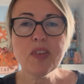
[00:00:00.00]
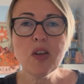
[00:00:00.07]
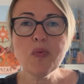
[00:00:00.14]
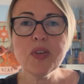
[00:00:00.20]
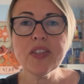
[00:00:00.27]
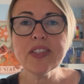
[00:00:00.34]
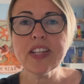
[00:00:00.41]

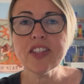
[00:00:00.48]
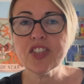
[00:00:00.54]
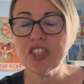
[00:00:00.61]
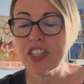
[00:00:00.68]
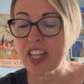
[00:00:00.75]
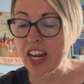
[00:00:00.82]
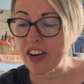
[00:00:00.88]
with
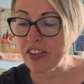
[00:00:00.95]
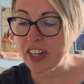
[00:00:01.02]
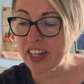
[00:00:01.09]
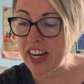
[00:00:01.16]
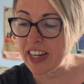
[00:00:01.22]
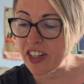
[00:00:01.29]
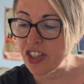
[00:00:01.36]
Sagittarian
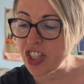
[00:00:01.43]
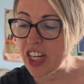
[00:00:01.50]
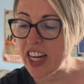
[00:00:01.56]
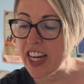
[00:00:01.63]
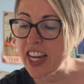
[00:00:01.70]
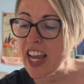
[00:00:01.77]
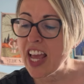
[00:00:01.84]

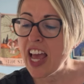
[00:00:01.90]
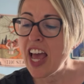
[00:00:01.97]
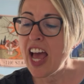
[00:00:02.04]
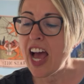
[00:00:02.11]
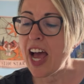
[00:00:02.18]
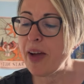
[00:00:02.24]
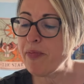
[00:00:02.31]
energy,
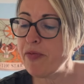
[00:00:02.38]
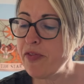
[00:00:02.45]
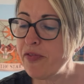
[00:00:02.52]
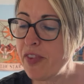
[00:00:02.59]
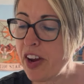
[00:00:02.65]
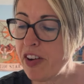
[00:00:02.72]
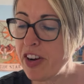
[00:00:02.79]
um,
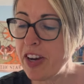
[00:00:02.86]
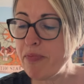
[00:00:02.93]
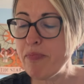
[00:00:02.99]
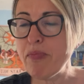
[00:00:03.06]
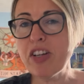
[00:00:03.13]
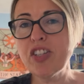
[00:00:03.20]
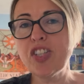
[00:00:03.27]
very
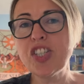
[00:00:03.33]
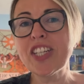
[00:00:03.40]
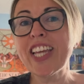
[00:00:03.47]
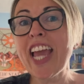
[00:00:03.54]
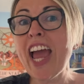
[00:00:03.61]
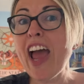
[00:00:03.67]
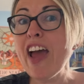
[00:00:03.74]
much
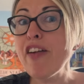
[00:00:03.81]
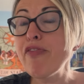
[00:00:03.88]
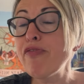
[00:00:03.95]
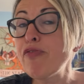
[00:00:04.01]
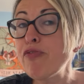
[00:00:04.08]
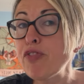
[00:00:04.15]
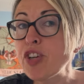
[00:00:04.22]

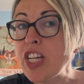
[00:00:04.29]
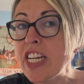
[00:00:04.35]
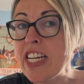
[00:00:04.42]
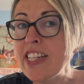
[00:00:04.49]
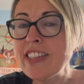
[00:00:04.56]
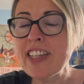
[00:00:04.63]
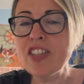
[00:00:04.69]
carefree.
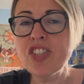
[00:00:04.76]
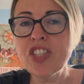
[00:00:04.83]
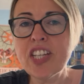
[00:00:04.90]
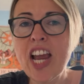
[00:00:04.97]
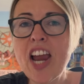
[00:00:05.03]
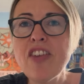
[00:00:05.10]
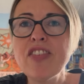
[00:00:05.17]

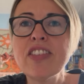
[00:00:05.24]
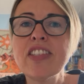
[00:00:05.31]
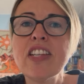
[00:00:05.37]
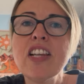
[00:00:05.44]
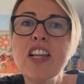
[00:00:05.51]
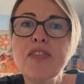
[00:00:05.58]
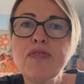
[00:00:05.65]
Sagittarius
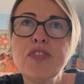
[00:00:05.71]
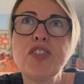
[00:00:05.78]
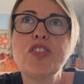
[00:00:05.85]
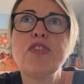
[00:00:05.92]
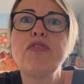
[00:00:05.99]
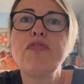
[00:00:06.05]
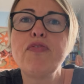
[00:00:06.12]
loves
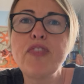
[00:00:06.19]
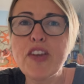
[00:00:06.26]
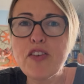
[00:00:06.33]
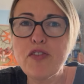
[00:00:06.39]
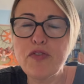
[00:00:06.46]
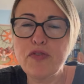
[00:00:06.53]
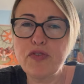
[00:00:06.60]
to
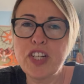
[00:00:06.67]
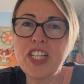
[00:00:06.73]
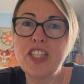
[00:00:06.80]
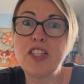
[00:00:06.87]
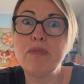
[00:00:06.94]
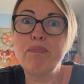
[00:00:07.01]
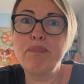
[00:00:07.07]
feel free,
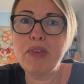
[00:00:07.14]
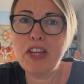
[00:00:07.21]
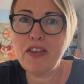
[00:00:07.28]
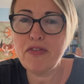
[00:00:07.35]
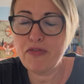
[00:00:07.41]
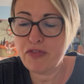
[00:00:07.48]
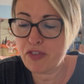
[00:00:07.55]
to be
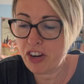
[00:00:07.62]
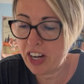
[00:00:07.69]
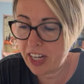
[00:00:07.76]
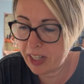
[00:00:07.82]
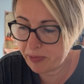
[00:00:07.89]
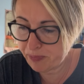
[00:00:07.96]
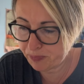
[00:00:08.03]

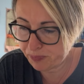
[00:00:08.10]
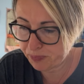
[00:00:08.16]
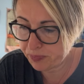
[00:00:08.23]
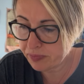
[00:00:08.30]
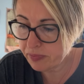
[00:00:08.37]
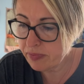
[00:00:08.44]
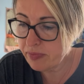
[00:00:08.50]
free.
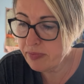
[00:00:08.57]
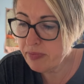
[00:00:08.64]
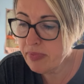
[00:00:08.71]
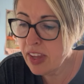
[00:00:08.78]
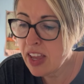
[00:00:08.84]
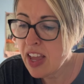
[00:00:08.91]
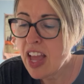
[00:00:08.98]

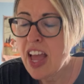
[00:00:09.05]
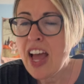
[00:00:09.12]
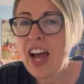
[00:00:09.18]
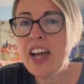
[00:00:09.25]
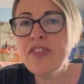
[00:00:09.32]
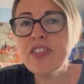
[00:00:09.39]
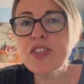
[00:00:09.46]

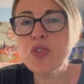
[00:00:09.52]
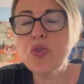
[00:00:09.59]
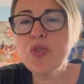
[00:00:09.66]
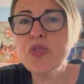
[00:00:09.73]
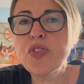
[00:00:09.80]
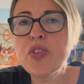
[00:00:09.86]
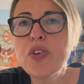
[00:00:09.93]
And there's
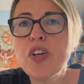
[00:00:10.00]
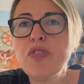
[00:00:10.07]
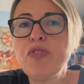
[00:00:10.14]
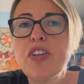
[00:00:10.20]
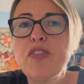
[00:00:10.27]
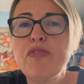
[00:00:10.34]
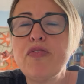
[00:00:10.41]
also a
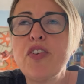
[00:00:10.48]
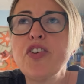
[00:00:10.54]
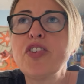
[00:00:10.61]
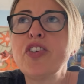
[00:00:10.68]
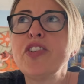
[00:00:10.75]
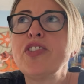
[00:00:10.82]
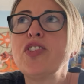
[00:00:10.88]
real
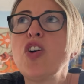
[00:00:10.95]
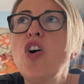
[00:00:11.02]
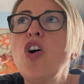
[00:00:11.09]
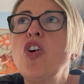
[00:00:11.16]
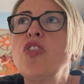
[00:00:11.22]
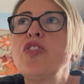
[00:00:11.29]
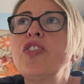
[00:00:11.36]
focus
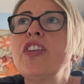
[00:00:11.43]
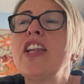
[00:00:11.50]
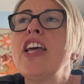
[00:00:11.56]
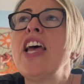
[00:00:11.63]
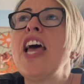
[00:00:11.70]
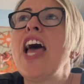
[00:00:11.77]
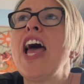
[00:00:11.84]
on
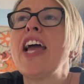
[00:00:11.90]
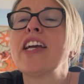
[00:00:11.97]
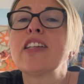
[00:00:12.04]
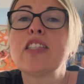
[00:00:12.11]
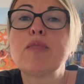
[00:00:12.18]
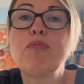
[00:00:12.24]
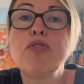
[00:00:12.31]

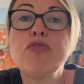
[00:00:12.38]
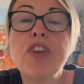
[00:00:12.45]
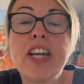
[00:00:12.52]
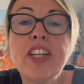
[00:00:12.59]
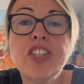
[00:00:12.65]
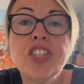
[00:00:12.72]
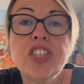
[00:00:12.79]

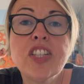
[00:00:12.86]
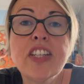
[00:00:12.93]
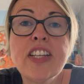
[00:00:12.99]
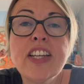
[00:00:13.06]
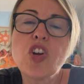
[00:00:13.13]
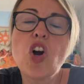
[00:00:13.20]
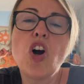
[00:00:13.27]

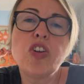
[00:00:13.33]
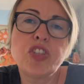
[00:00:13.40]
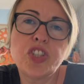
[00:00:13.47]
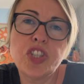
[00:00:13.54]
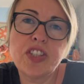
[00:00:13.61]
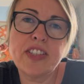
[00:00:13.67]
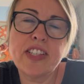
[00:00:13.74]
exploration,
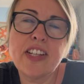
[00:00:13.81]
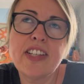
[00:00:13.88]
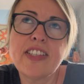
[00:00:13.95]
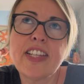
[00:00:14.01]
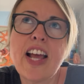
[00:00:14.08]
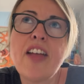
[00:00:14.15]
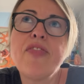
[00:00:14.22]

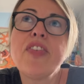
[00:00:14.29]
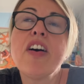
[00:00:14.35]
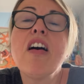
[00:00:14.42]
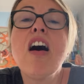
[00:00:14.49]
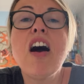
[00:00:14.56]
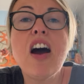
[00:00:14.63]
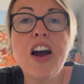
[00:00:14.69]
consciousness, and the
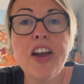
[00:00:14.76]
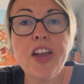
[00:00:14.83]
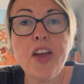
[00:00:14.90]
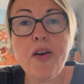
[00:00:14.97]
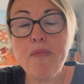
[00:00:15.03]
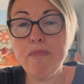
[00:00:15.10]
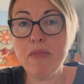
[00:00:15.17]

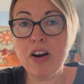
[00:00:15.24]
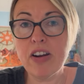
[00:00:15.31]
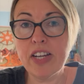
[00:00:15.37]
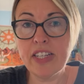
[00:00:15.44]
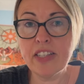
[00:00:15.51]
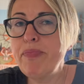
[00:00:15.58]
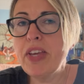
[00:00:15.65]
higher
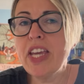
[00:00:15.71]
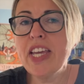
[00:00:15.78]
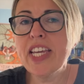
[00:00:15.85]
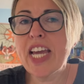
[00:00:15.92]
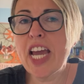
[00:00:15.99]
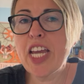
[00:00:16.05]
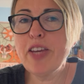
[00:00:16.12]
mind,
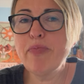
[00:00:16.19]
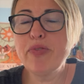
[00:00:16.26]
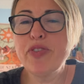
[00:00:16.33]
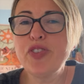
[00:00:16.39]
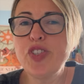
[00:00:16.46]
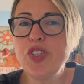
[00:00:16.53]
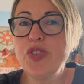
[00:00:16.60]
being
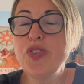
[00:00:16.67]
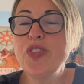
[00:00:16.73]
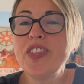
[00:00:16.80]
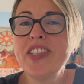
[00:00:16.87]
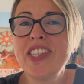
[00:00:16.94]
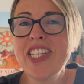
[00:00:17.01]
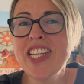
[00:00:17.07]
able to
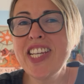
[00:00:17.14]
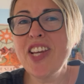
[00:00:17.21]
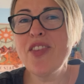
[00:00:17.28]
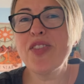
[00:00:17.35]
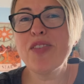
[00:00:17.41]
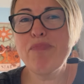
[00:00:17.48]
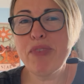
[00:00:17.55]
see
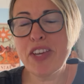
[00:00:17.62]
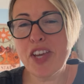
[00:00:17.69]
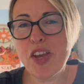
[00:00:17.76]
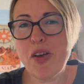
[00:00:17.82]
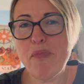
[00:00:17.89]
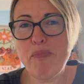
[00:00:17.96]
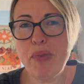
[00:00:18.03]
the
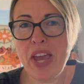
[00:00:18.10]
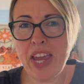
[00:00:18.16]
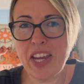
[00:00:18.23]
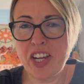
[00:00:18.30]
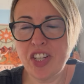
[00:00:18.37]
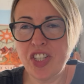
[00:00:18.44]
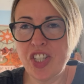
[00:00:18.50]
bigger
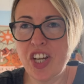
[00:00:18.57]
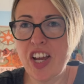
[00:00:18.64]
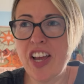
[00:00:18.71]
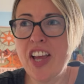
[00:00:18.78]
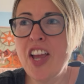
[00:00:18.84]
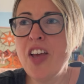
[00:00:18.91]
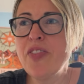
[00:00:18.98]

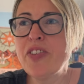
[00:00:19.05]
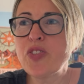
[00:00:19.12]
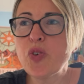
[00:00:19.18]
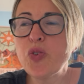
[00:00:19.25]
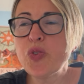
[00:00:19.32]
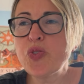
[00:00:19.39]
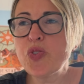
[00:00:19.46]
picture. There's
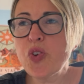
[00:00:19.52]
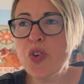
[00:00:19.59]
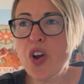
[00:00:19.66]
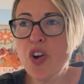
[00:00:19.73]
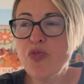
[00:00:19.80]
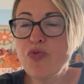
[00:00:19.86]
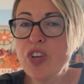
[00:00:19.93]
also
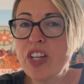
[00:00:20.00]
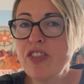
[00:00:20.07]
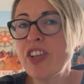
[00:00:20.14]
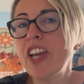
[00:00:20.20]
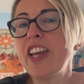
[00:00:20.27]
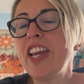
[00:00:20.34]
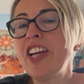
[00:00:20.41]
a real
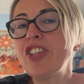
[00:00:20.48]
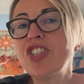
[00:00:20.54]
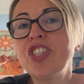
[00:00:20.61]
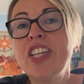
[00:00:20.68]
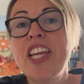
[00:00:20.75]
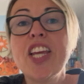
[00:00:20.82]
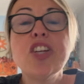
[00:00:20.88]

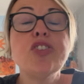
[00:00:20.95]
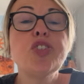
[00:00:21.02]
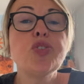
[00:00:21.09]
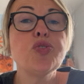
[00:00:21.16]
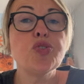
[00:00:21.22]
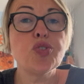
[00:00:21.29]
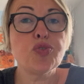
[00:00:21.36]
connection here
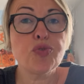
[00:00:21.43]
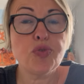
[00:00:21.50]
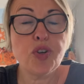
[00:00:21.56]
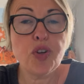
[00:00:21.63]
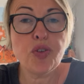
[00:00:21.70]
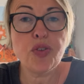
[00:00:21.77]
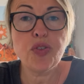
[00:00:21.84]
to
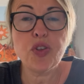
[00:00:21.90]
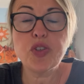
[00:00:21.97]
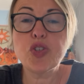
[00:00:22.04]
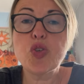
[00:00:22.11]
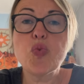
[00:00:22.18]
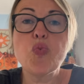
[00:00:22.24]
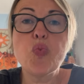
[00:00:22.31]
truth,
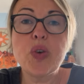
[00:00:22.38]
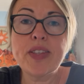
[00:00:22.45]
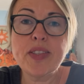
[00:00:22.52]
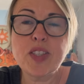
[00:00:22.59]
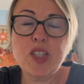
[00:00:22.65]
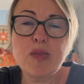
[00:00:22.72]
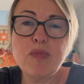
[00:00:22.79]
to
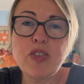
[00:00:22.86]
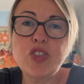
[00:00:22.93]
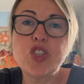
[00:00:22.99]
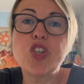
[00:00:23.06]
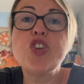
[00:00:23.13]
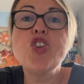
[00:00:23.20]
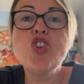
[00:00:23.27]
wisdom,
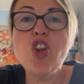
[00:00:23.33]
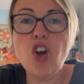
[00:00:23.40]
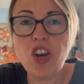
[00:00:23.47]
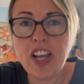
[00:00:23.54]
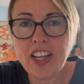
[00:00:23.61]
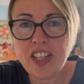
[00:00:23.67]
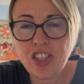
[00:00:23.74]
to
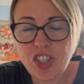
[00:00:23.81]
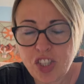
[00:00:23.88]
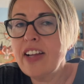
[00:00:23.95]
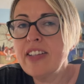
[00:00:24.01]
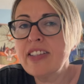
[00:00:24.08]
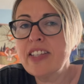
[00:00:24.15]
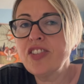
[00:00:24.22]
knowledge.
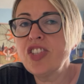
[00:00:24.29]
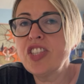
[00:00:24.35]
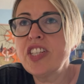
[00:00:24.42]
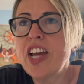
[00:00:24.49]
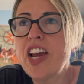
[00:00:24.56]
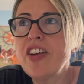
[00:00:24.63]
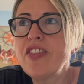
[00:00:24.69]
And
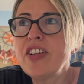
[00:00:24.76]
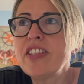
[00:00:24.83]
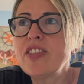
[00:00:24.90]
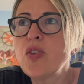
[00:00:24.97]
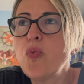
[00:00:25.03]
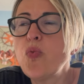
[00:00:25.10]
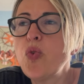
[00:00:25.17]

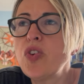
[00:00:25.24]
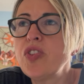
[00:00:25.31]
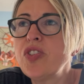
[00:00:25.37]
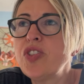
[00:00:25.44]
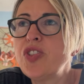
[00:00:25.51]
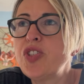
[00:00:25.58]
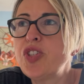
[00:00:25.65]
Sagittarius wants